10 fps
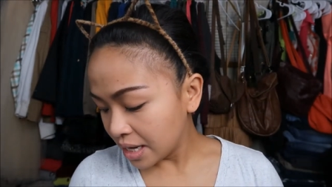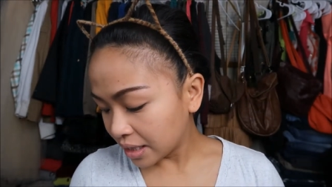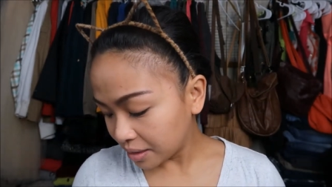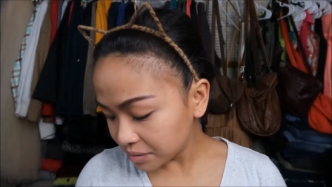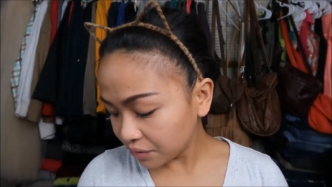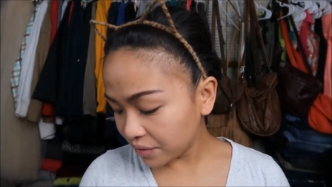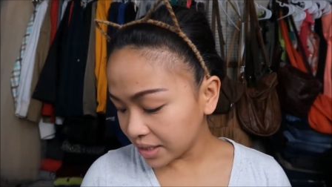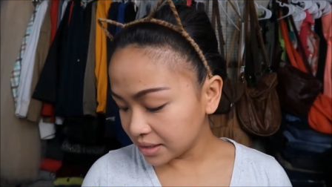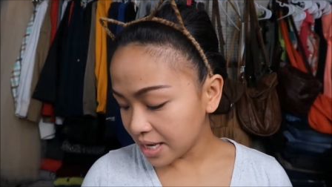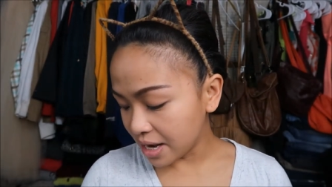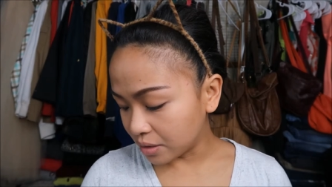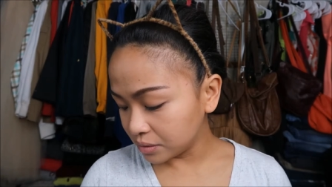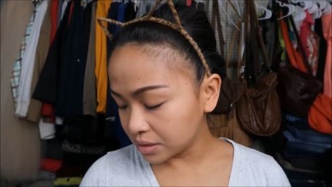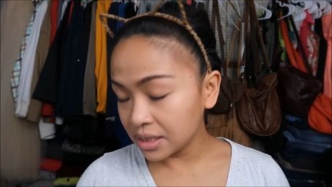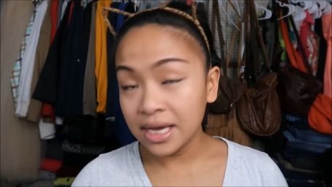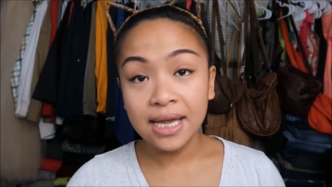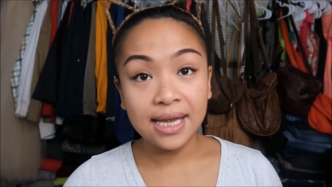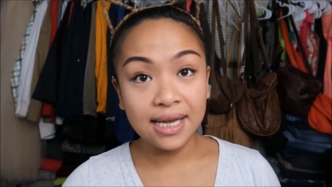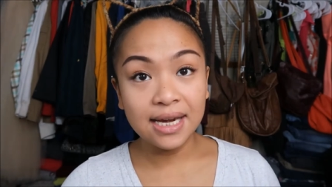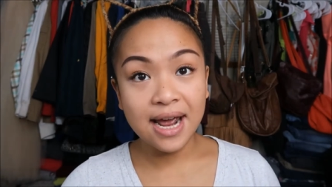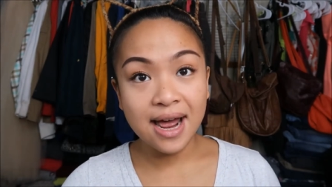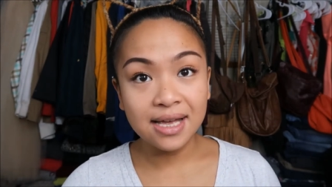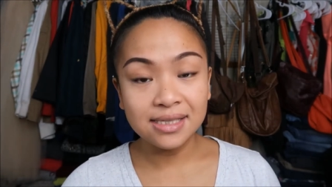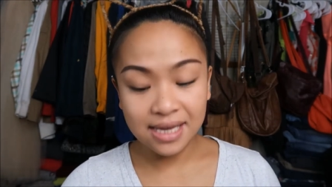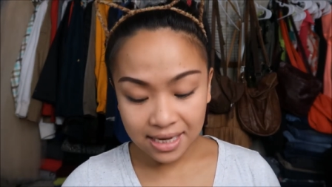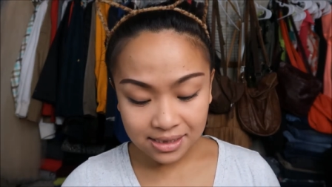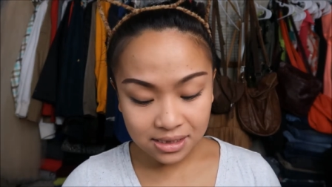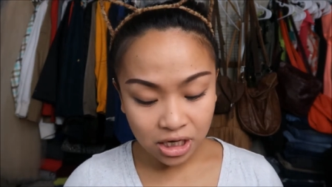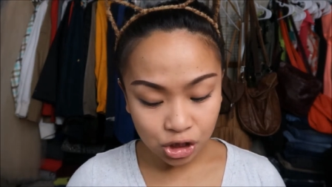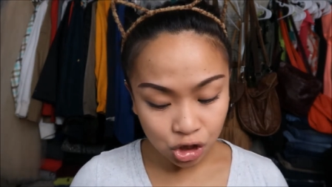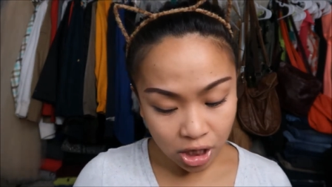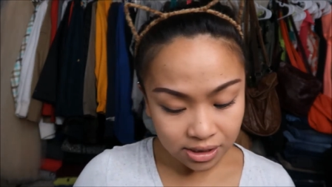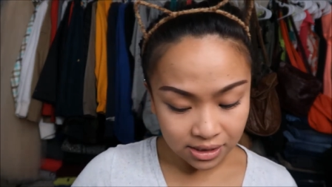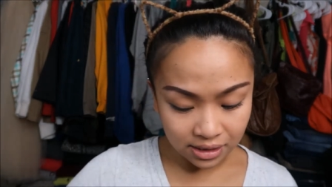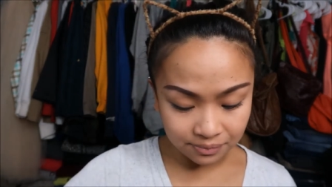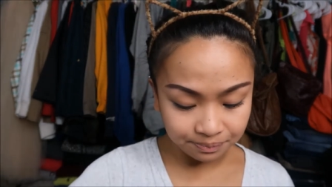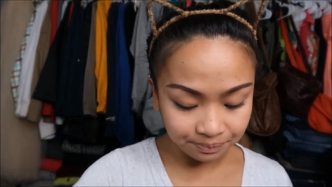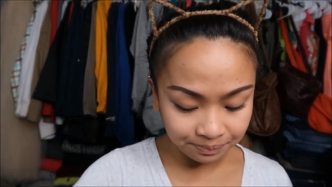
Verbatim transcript: Come to find out, it has 8 to 10 shots in it.